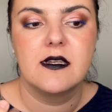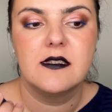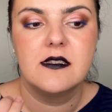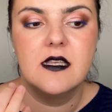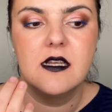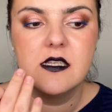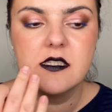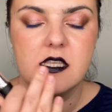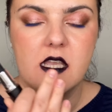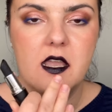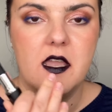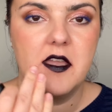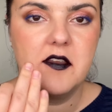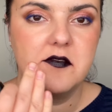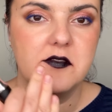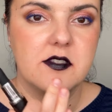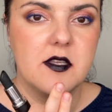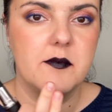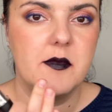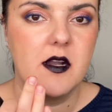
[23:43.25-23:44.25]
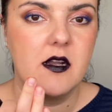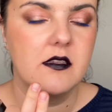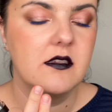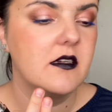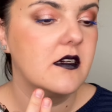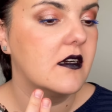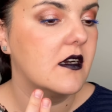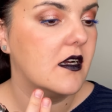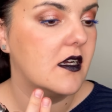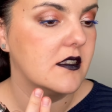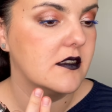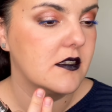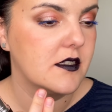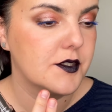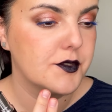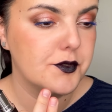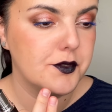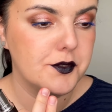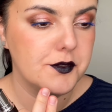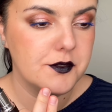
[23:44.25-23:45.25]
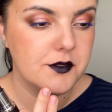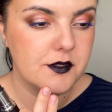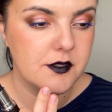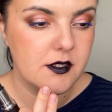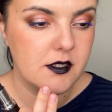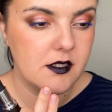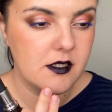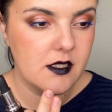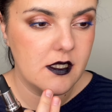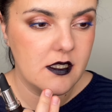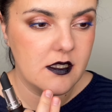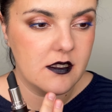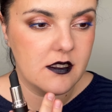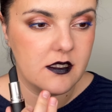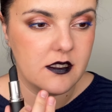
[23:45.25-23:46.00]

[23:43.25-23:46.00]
It does have some other undertones in it.